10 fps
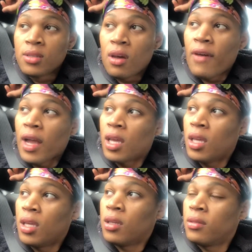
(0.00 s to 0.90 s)
So if I could
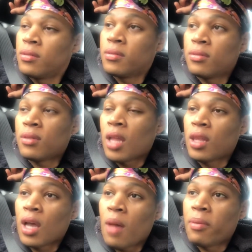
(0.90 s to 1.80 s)
eat, I
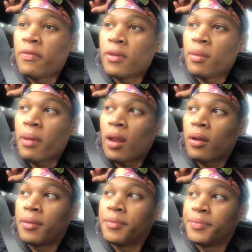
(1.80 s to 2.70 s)
think I'd be feeling
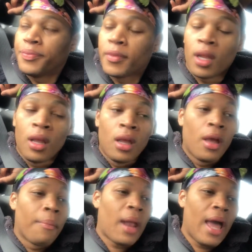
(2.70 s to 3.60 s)
better.
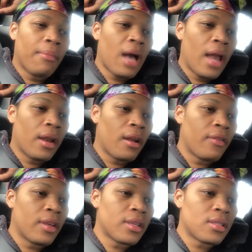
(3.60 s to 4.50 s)
But I am kind of
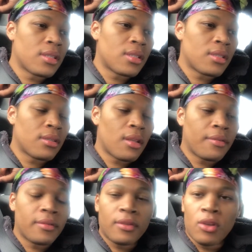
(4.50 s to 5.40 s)
nervous.
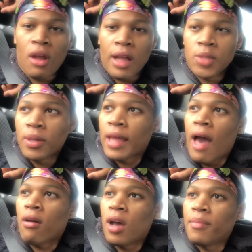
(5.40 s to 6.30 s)
You know, I just want the
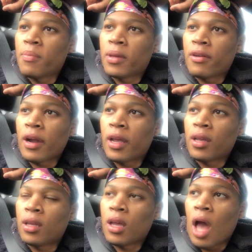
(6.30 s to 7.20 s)
outcome to be
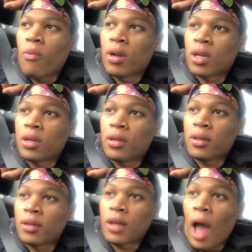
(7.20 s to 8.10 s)
great. I want
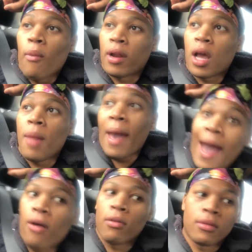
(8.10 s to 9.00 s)
to come
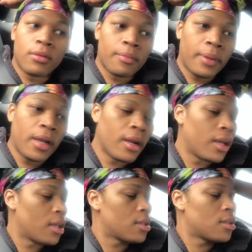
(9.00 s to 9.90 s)
out,
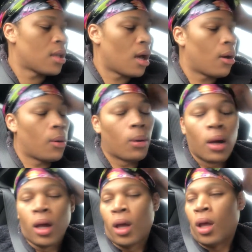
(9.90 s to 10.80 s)
period. So
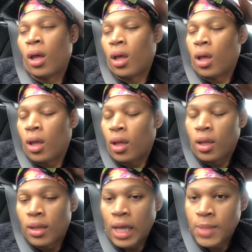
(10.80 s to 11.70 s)

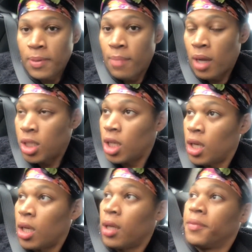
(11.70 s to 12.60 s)
that's pretty much
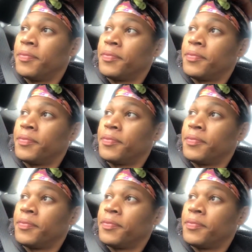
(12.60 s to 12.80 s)
it.